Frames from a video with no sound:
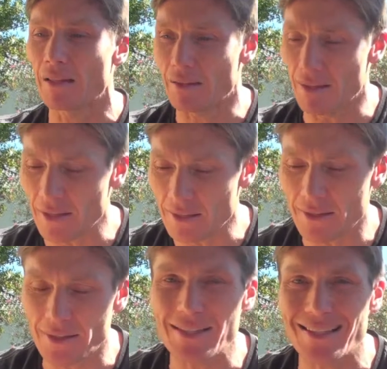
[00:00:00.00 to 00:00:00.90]

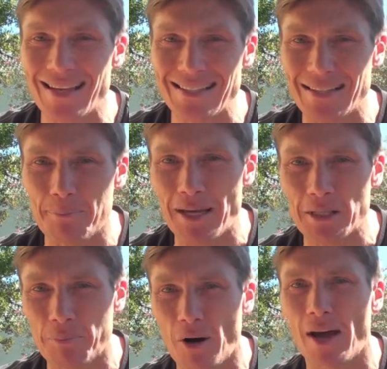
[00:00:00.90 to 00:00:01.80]
this is the
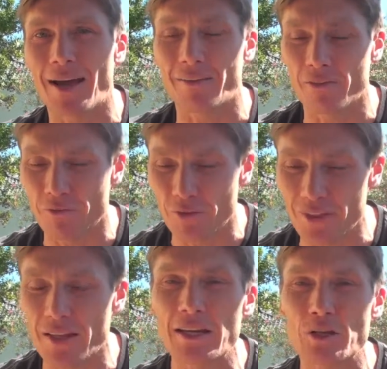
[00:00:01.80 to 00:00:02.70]
best buyer for
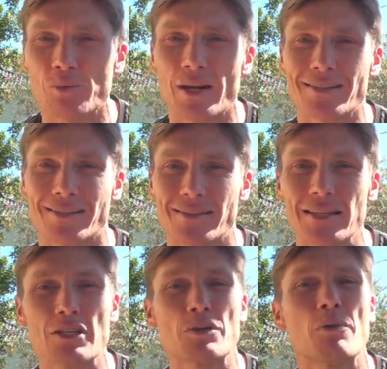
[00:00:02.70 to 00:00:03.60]
these reasons.
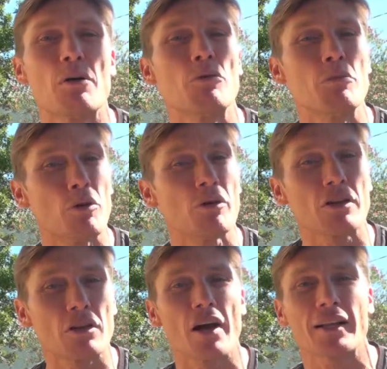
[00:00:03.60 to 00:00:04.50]
This is what will more
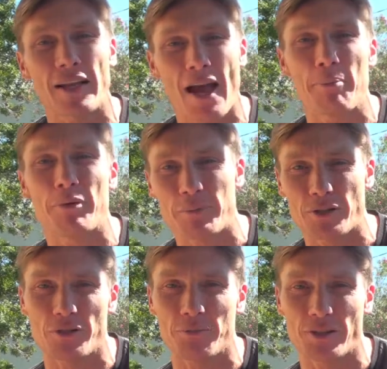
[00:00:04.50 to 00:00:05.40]
than likely happen,
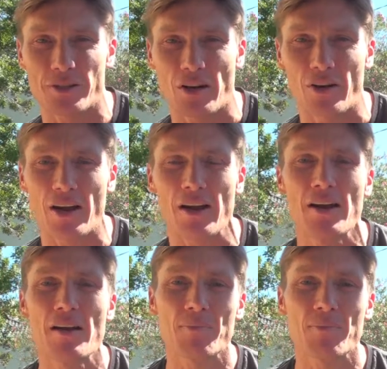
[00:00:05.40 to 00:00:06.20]
Mr. and Mrs. Owner.